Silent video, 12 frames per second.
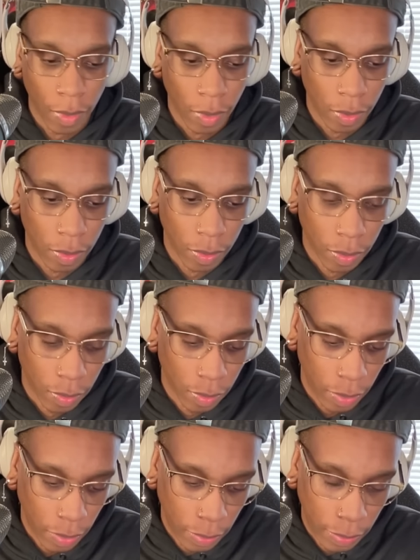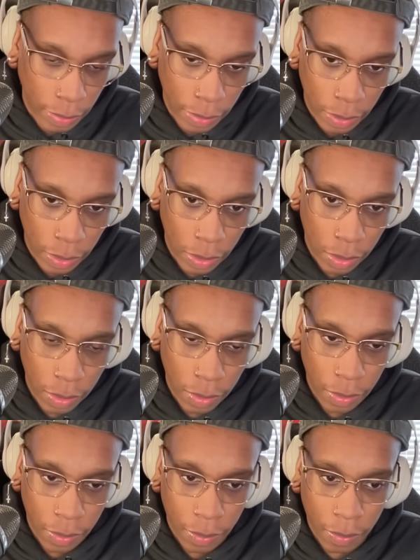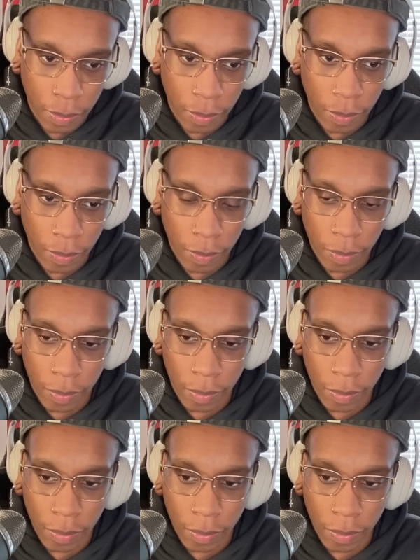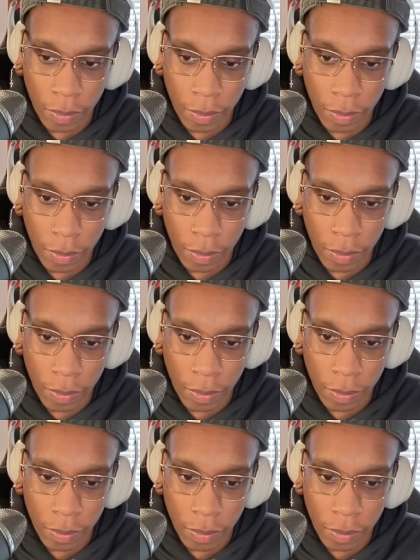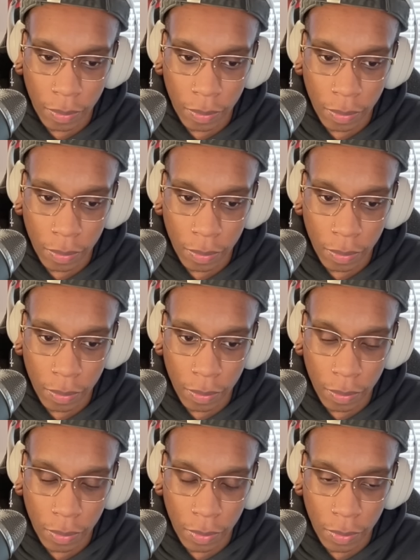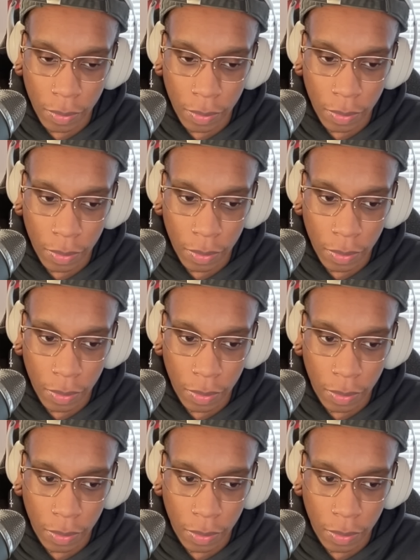(not speaking)